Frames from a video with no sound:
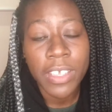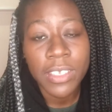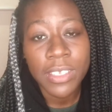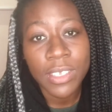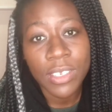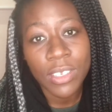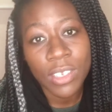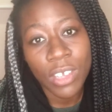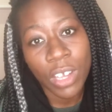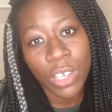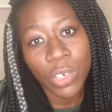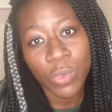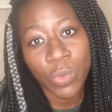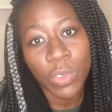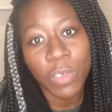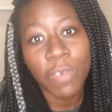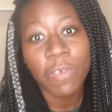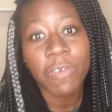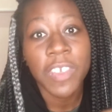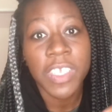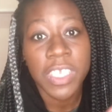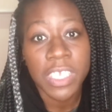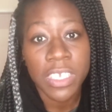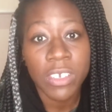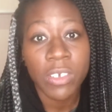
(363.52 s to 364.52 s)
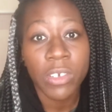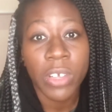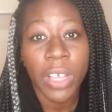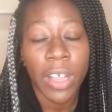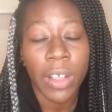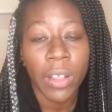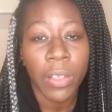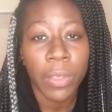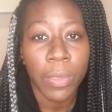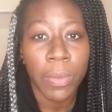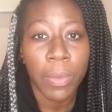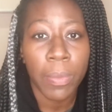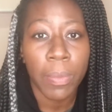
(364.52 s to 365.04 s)
start with physical
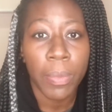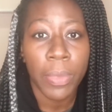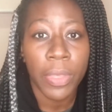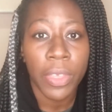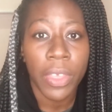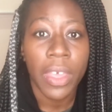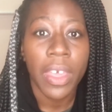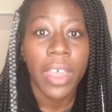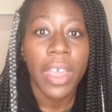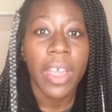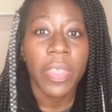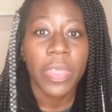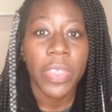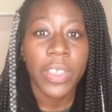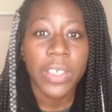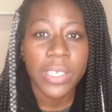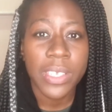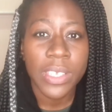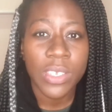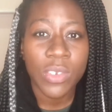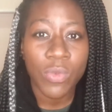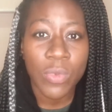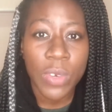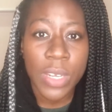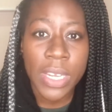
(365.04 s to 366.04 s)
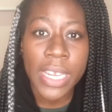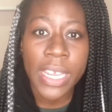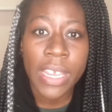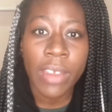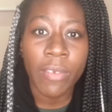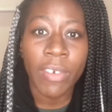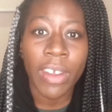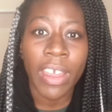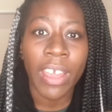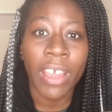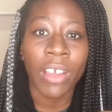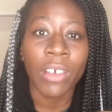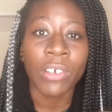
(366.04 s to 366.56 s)
health, this is really
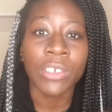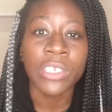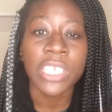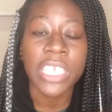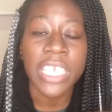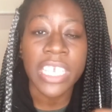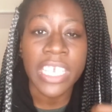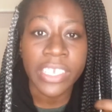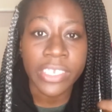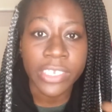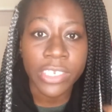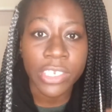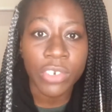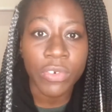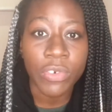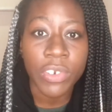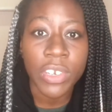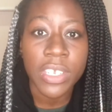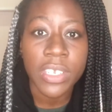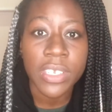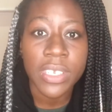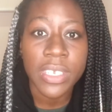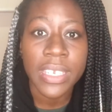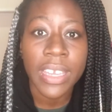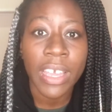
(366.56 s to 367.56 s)
around injuries.